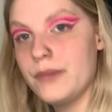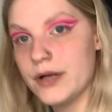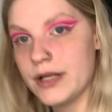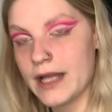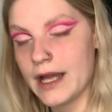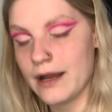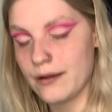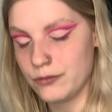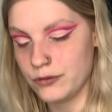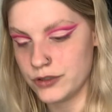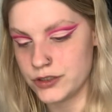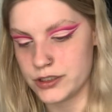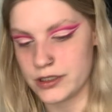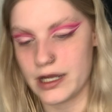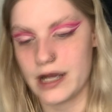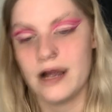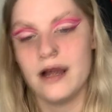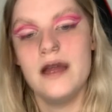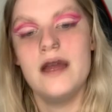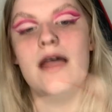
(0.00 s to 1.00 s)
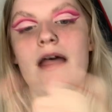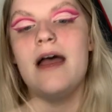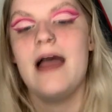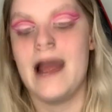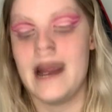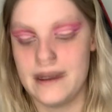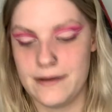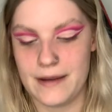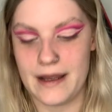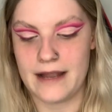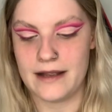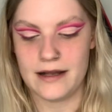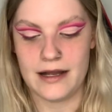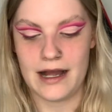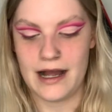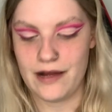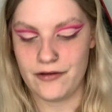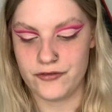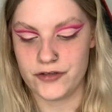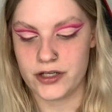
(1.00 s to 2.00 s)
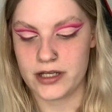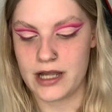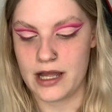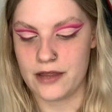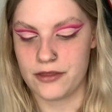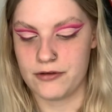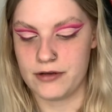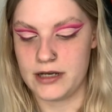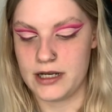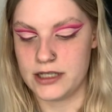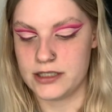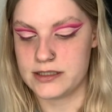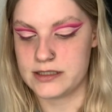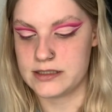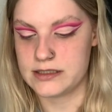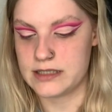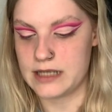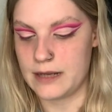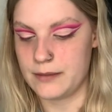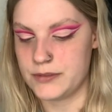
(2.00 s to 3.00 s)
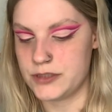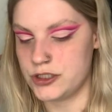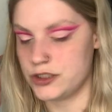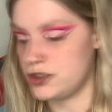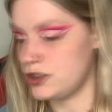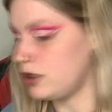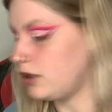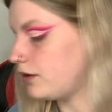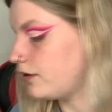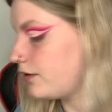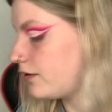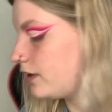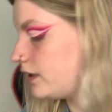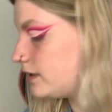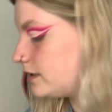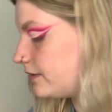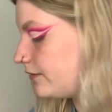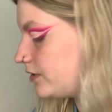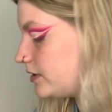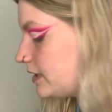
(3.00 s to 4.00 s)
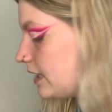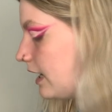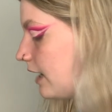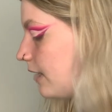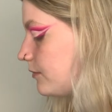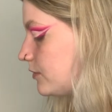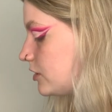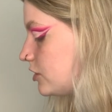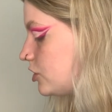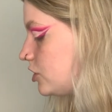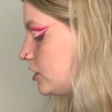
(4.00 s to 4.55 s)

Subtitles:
But yeah, we'll do that. Anyway, after Katherine had stabbed John 37 times,